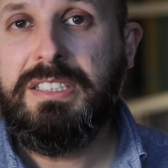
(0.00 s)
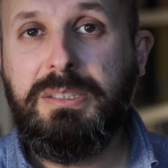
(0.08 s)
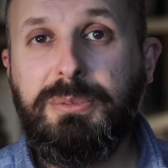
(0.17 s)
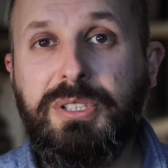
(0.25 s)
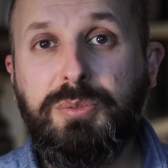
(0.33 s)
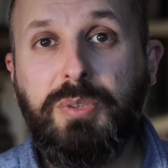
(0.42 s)
It's
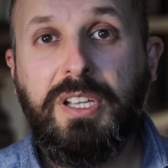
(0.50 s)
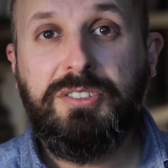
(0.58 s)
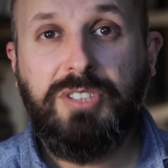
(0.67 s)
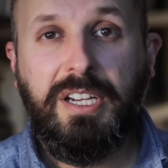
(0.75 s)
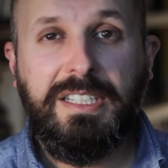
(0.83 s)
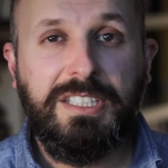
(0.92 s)
sometimes worth
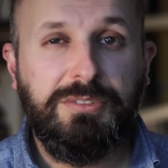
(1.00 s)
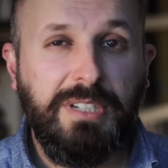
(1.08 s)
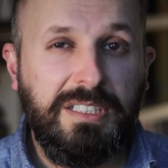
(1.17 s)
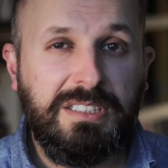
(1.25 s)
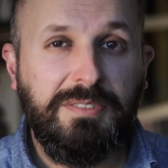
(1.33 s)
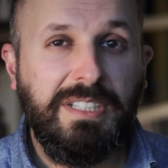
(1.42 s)
trying these
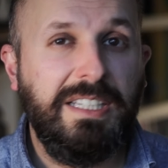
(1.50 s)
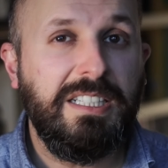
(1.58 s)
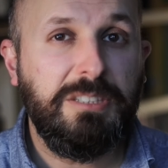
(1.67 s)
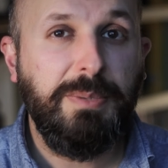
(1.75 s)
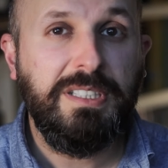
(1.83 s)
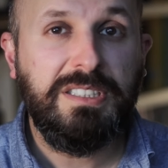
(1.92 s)
relatively
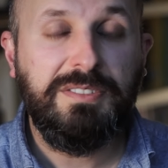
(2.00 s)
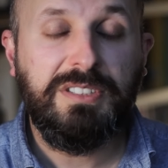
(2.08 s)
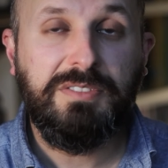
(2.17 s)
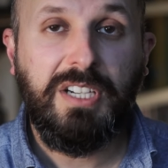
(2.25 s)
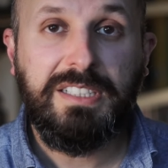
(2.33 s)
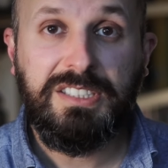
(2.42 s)
inexpensive
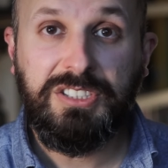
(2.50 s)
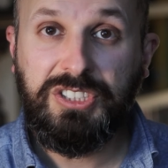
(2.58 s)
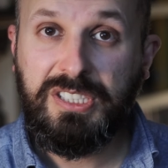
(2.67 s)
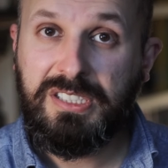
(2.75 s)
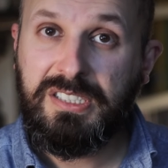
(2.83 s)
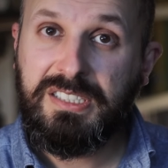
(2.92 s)
devices
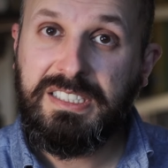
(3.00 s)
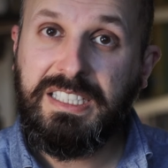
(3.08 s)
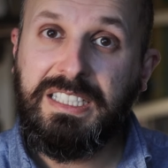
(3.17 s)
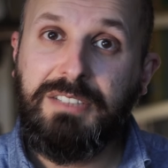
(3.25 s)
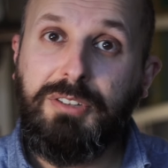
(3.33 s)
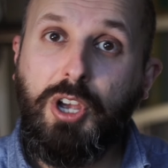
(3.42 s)
just to
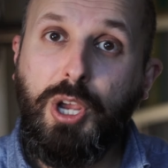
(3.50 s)
see if